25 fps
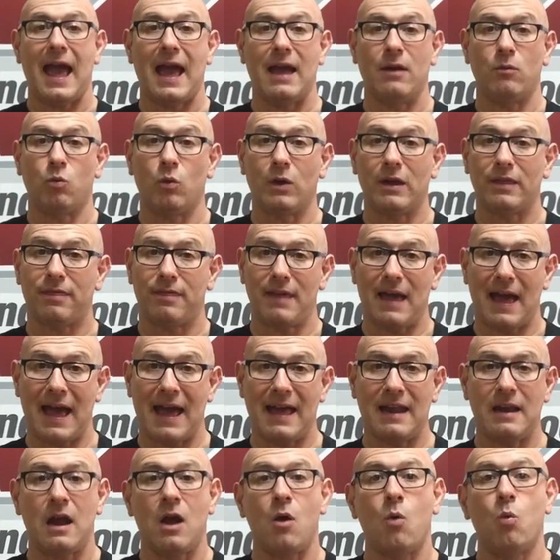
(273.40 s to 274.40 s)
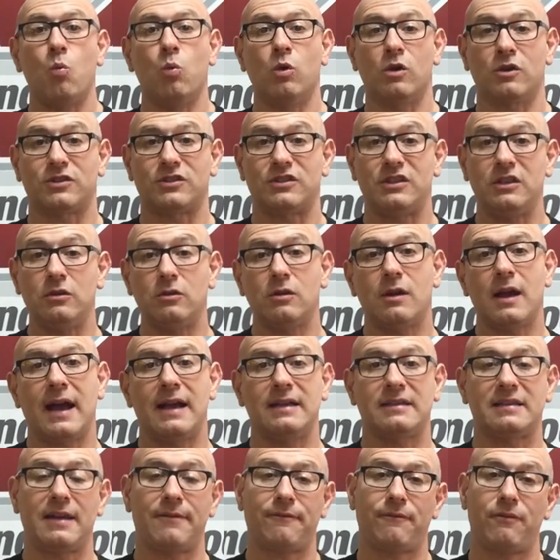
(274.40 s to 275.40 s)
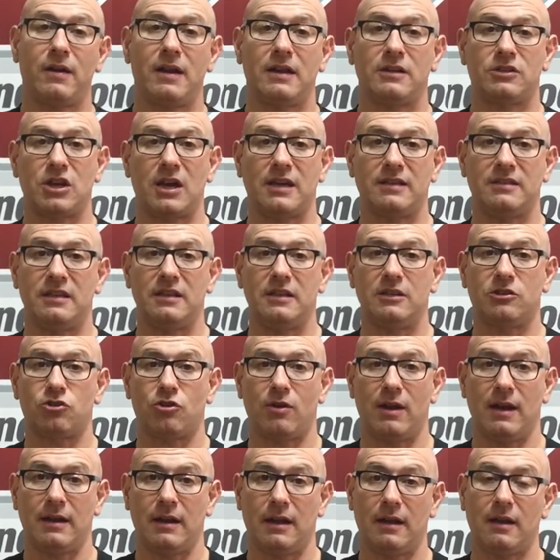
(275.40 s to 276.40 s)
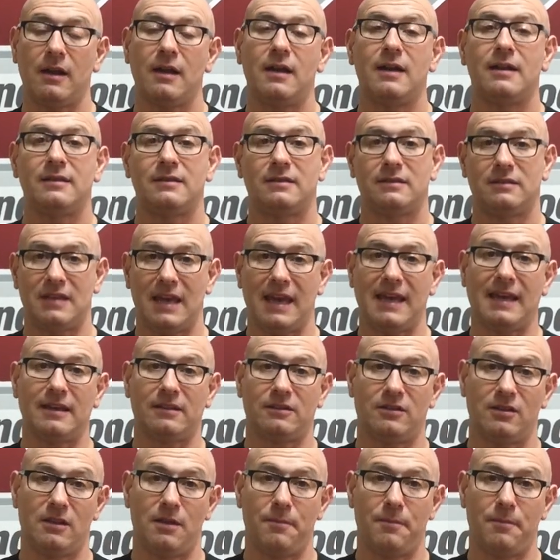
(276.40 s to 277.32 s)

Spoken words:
And with that, we'll see you guys at franchisee training. Take it